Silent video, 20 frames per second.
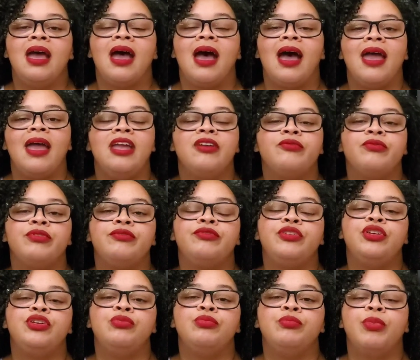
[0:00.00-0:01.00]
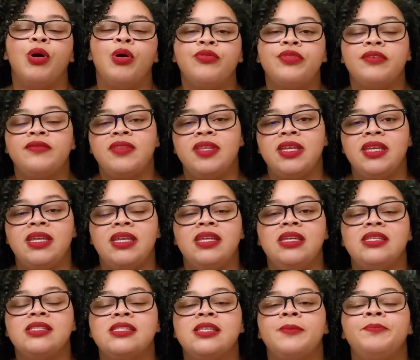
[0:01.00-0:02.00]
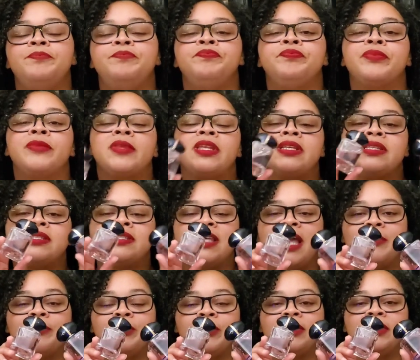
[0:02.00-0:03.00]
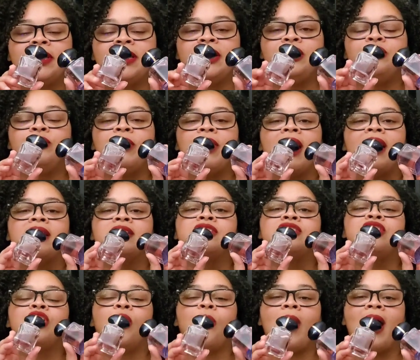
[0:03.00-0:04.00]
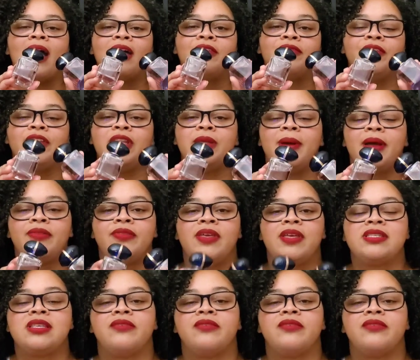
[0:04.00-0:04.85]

I have reviewed both of these separately. You guys know how I feel about this.